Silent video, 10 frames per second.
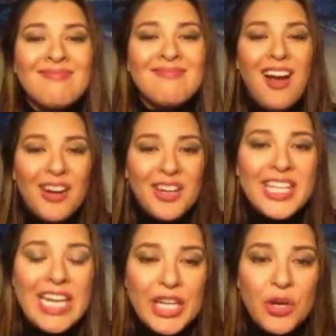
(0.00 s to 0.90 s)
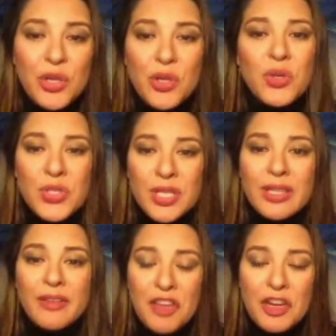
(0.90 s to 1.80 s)
Arlyn, I know you used to
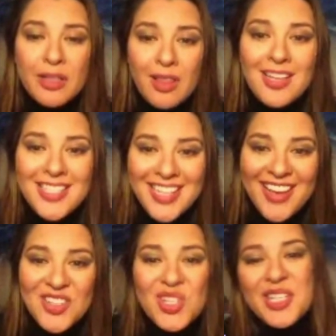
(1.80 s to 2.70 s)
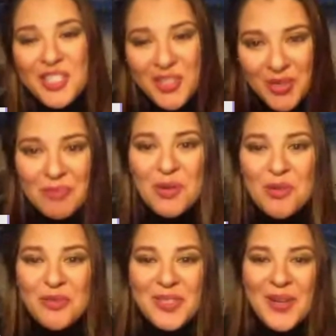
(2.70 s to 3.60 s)
live here in Los Angeles. You
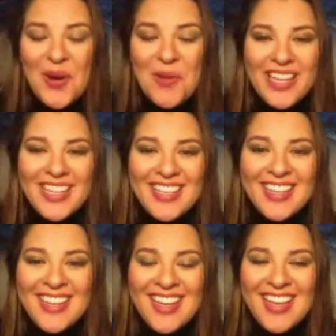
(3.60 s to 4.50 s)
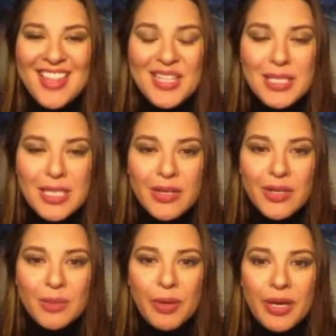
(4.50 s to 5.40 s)
moved to Hawaii this
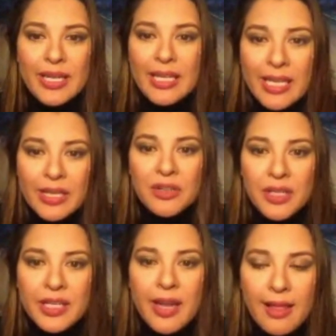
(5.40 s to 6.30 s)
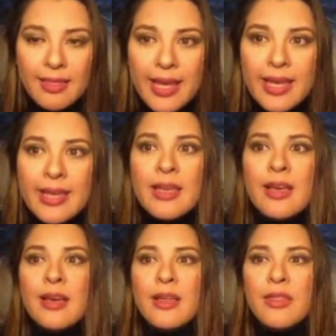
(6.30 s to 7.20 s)
year, but here in LA,
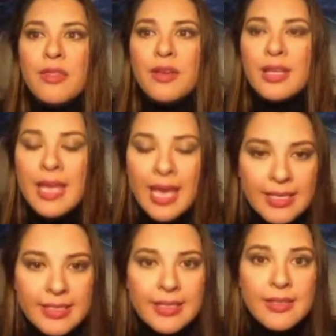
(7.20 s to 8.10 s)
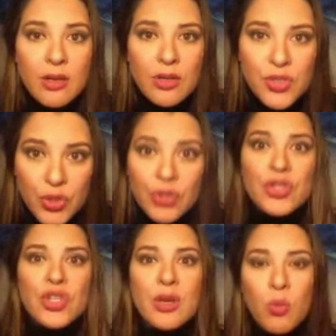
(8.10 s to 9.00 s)
the cases are
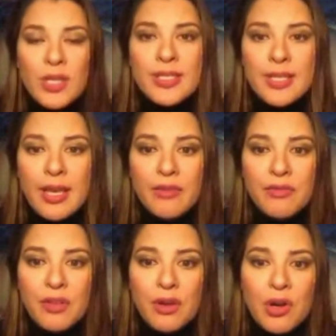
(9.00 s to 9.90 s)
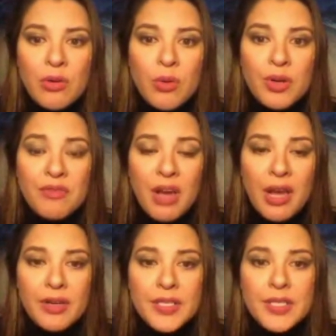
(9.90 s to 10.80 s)
surging once again for the
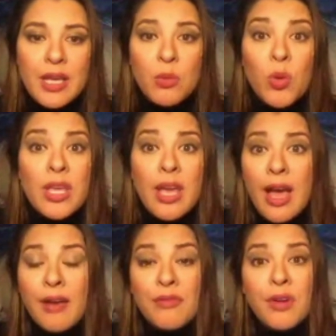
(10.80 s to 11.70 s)
coronavirus, and we have